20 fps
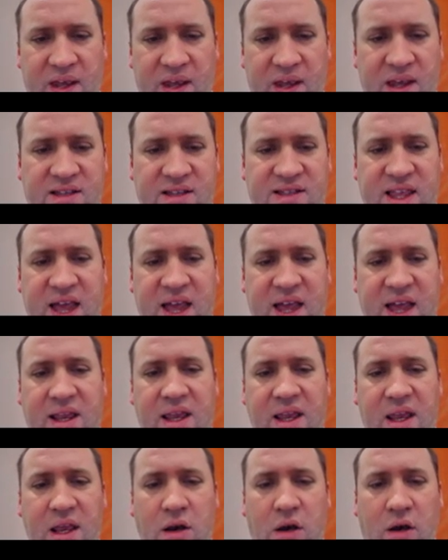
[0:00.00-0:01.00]
is that
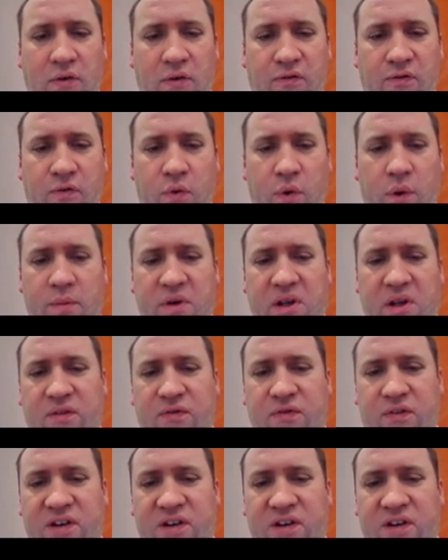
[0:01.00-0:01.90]
in our formula for